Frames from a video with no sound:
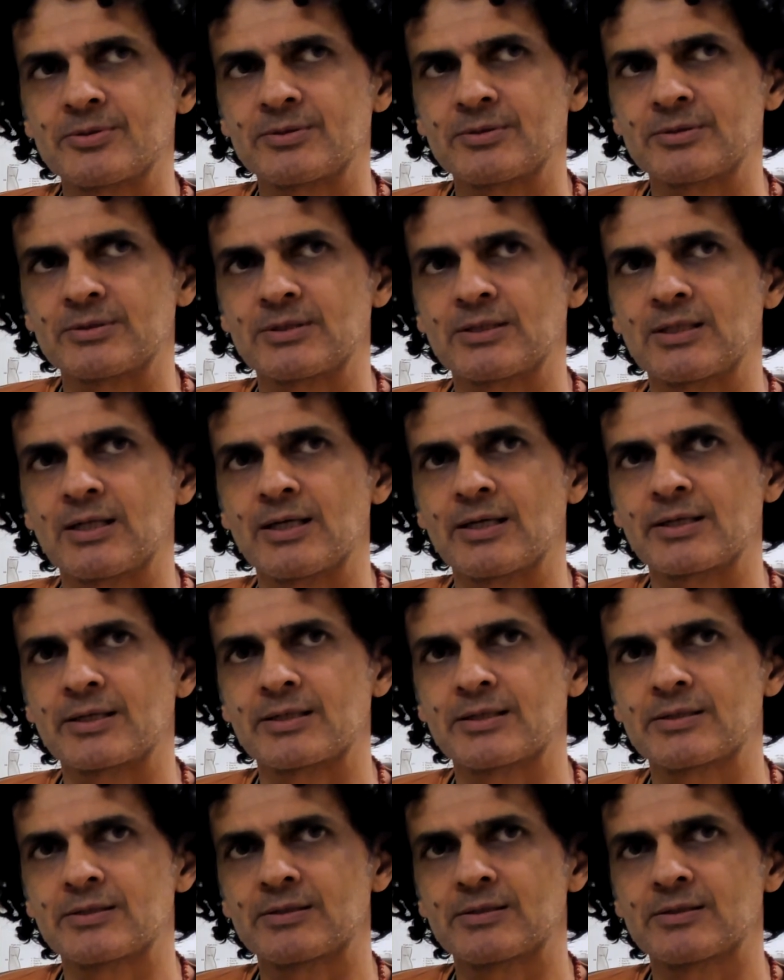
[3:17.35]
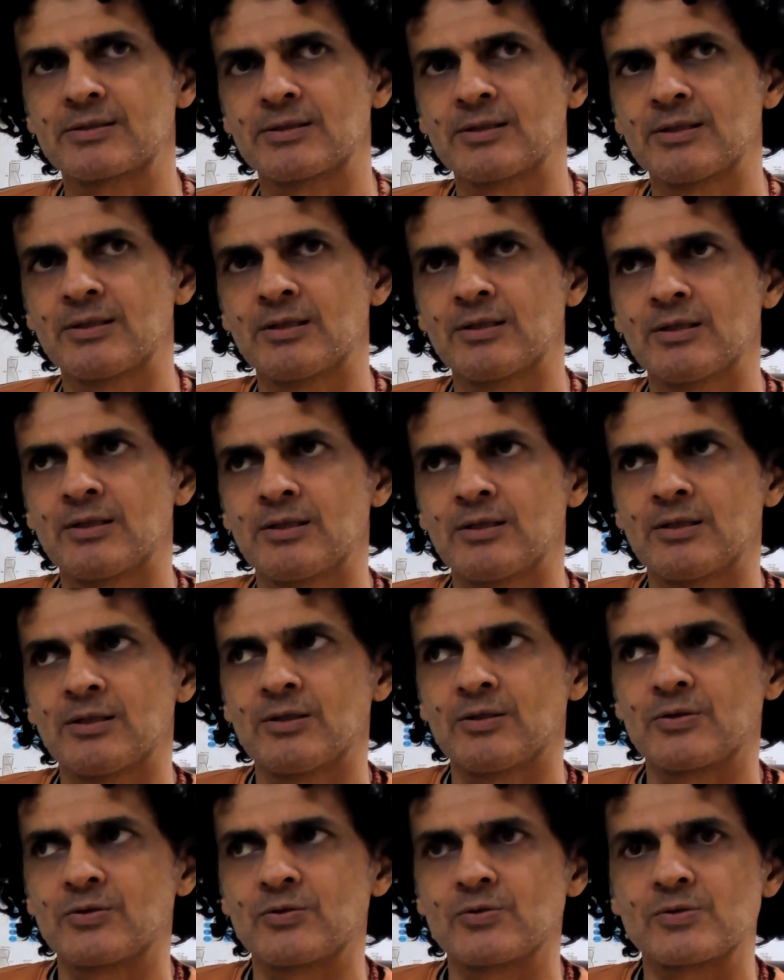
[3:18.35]
They're like
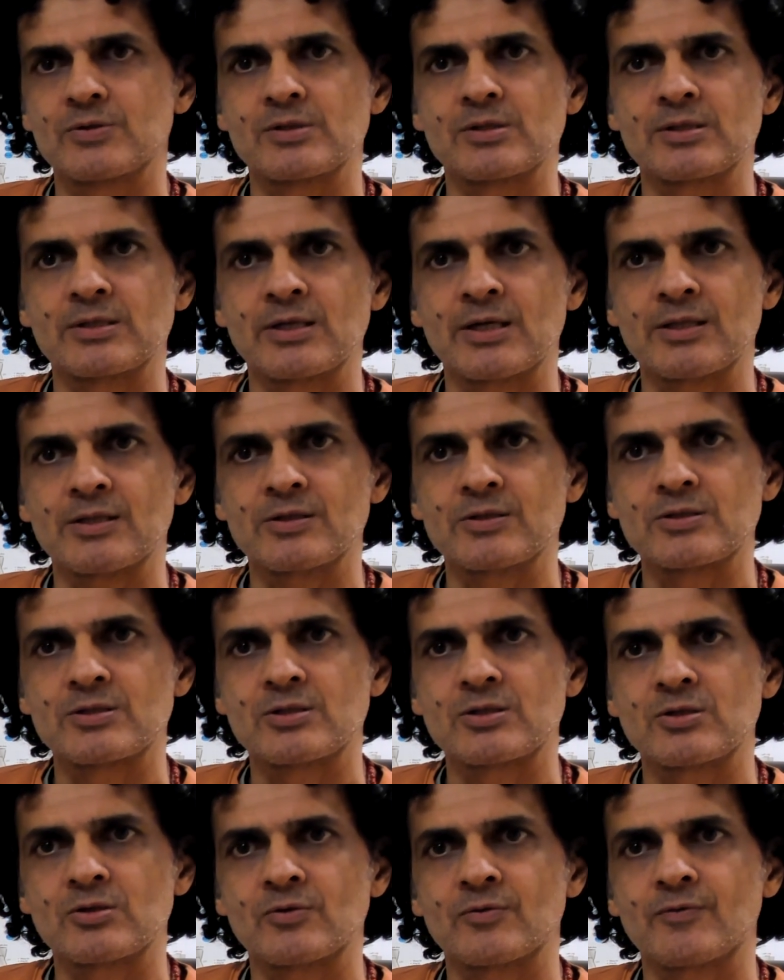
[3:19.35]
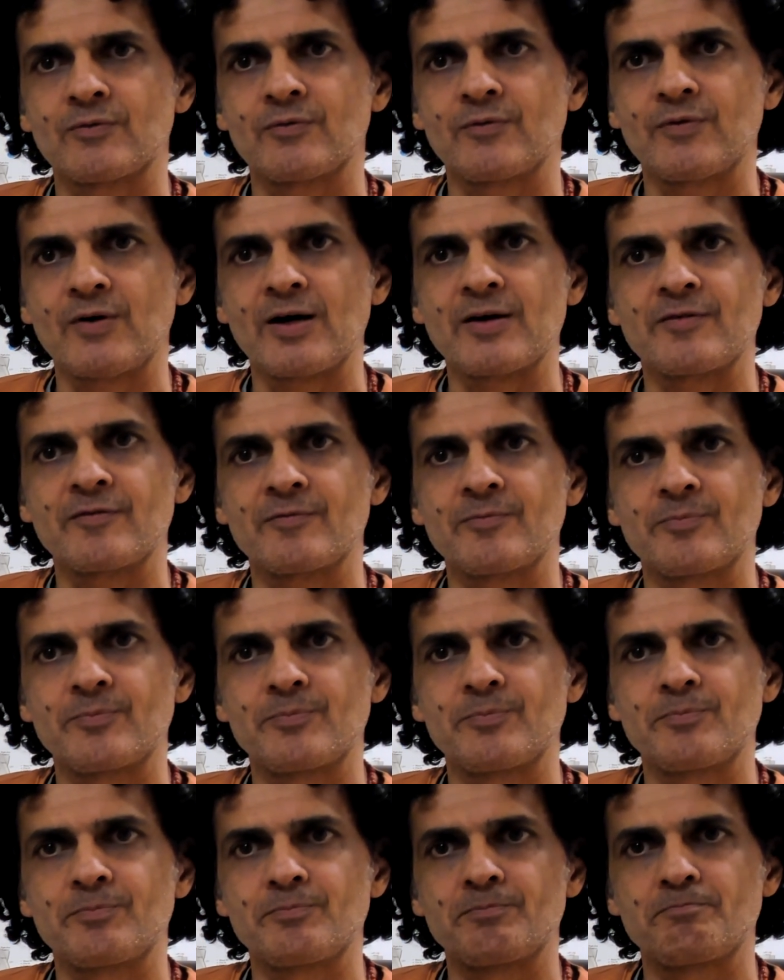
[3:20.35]
using energy of 5
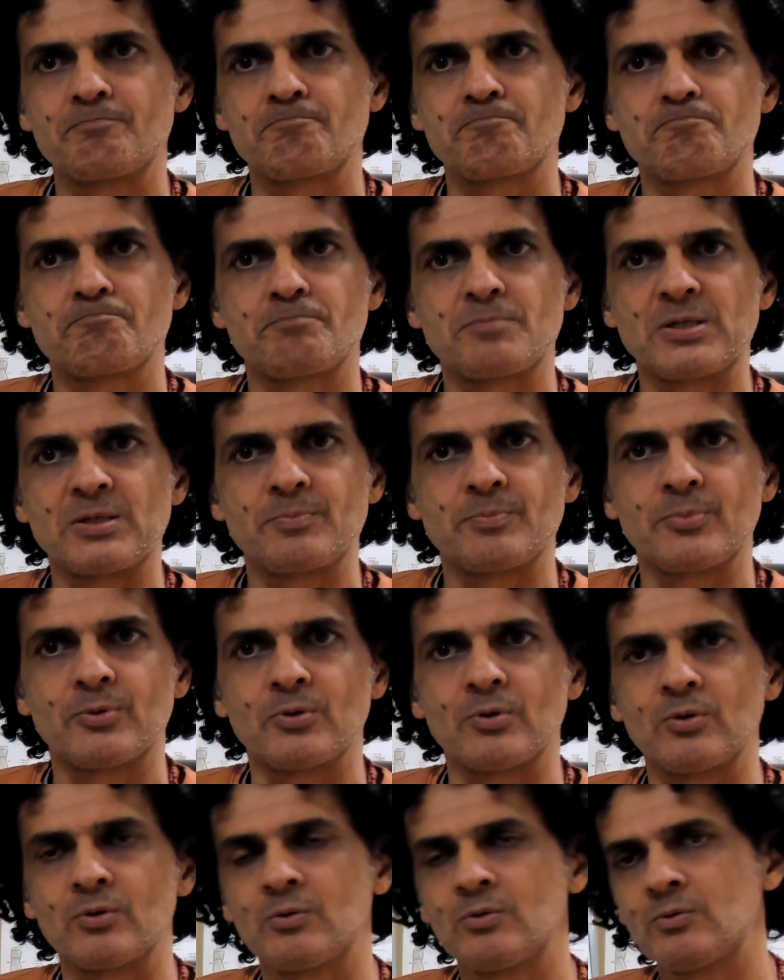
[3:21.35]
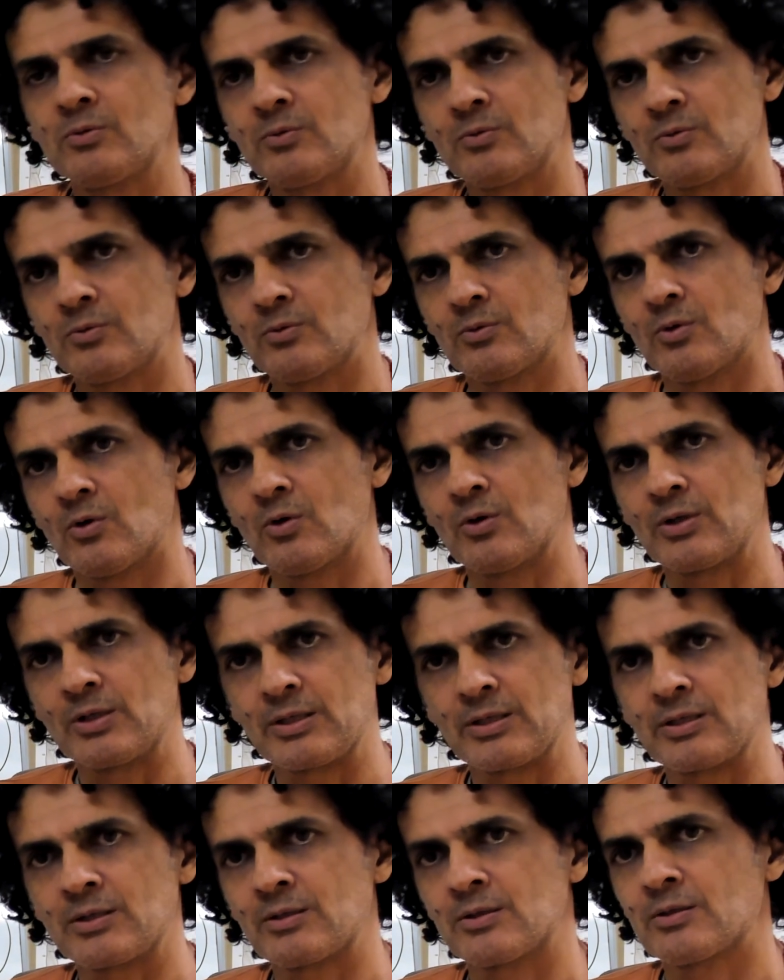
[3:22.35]
people
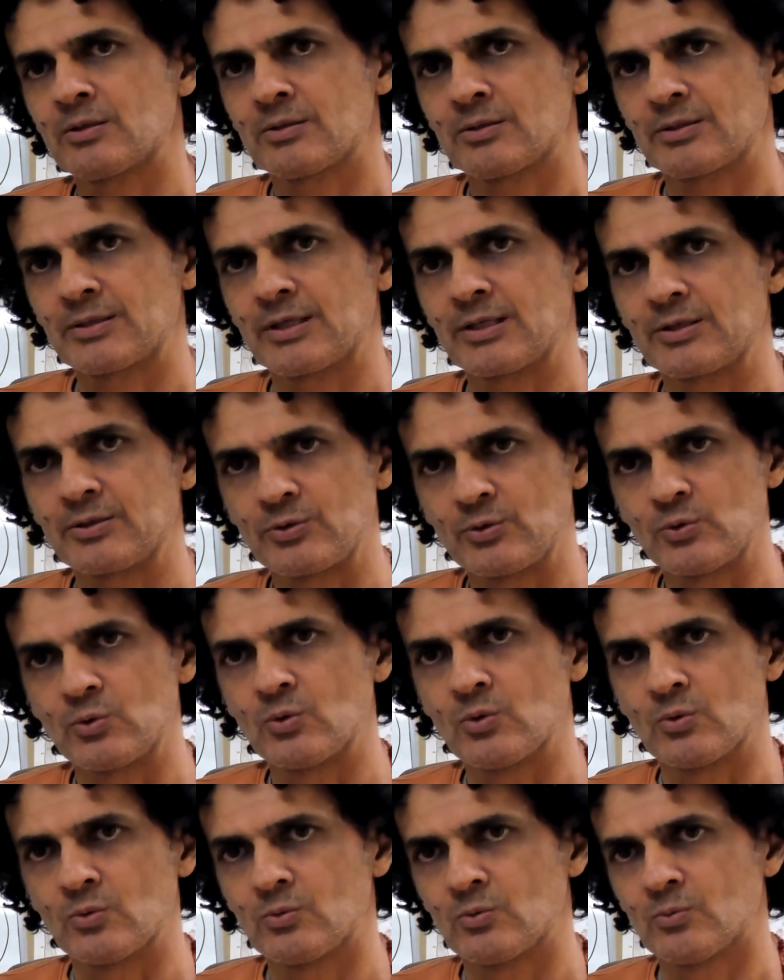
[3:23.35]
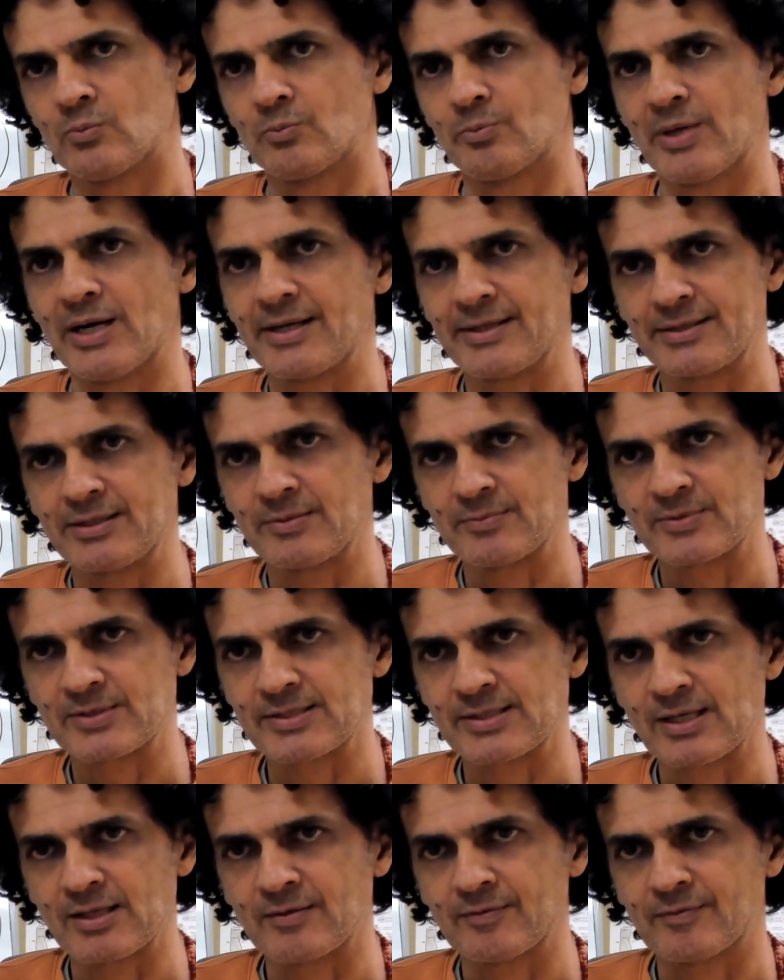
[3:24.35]
only they do by
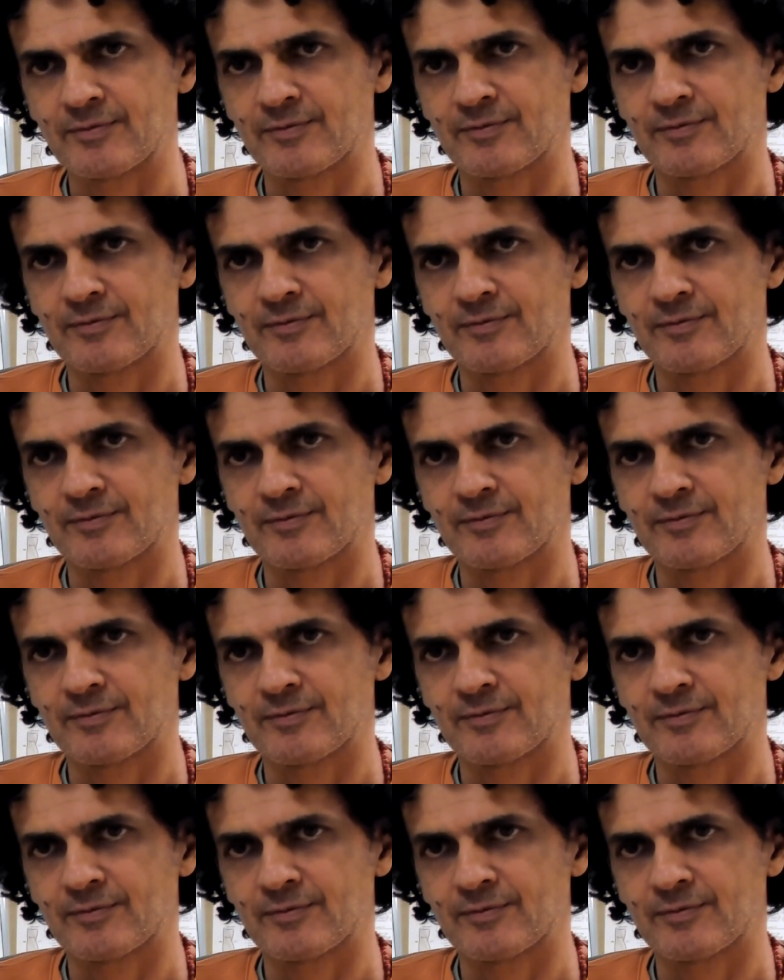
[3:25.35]
themselves.